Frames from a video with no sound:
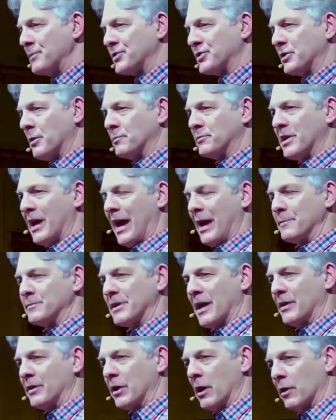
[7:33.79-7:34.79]
I'm
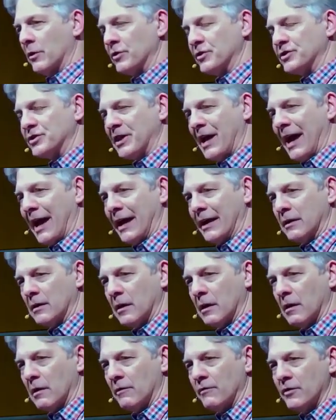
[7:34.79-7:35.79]
sometimes on the other
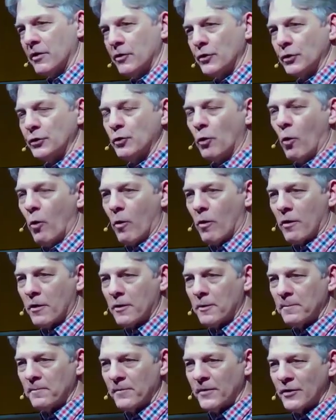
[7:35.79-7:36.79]
side of the
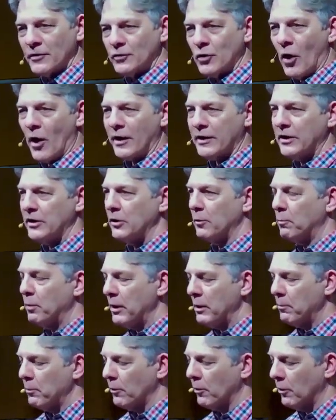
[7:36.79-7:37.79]
door
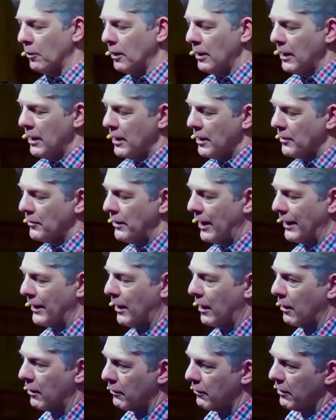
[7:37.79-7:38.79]
talking to people
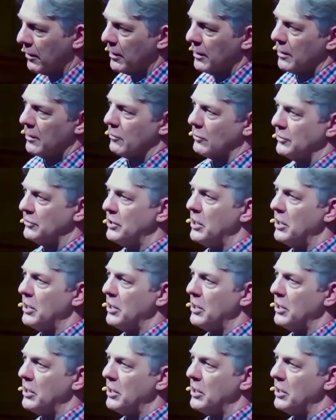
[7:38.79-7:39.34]
that are